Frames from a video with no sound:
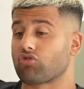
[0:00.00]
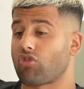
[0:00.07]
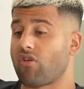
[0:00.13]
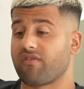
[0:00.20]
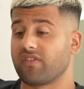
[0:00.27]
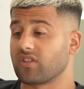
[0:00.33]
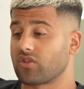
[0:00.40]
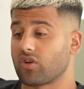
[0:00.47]

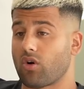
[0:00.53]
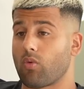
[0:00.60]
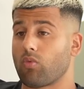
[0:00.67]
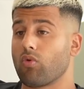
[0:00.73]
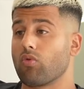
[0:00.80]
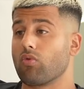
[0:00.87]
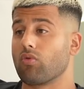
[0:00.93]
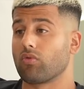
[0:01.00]
drove into a
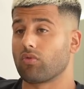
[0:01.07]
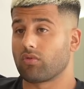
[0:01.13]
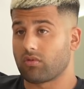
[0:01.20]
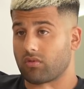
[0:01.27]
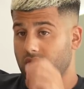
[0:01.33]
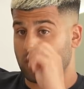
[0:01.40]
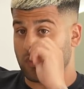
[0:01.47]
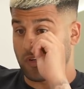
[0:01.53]
wall,
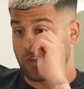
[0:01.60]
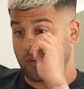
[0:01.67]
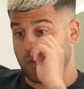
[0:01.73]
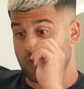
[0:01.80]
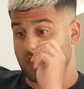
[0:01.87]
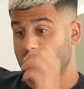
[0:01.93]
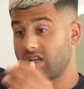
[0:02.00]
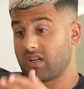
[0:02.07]

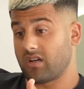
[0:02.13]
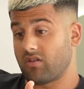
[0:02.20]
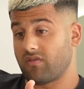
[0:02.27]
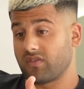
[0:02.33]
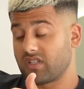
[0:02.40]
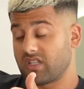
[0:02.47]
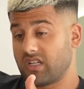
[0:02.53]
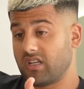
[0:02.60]
into,
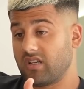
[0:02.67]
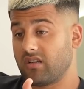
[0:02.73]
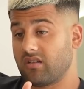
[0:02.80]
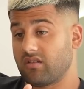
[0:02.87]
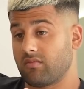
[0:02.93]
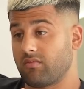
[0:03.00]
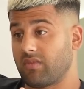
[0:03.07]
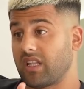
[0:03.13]
obviously,
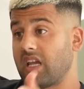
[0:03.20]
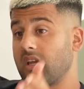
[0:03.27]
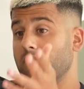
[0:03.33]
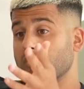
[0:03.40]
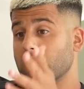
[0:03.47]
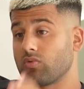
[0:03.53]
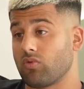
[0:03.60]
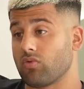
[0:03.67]
my
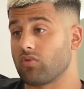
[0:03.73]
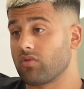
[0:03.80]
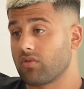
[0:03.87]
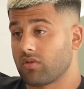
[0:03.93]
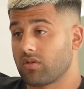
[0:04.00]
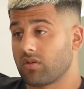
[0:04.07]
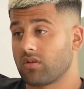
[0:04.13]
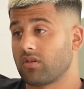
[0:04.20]
neighbour's wall.
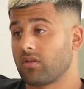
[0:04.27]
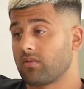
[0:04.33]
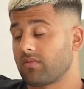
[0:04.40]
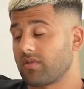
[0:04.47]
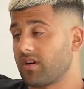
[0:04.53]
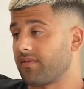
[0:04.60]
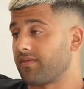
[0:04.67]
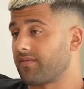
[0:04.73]

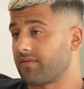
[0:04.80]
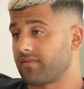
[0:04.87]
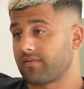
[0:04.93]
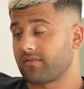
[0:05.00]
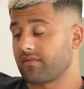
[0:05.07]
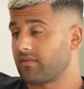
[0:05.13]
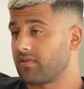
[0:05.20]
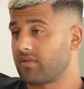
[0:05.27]
Bro,
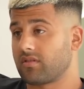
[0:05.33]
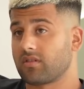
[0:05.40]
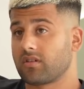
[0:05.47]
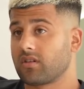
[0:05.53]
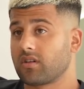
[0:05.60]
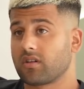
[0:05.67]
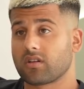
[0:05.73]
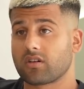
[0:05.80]

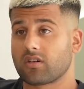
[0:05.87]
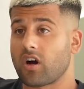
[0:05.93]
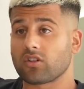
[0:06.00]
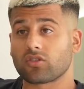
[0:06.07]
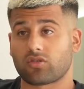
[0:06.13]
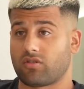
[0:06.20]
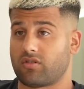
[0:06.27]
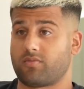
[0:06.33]

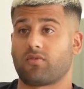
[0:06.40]
gunshots,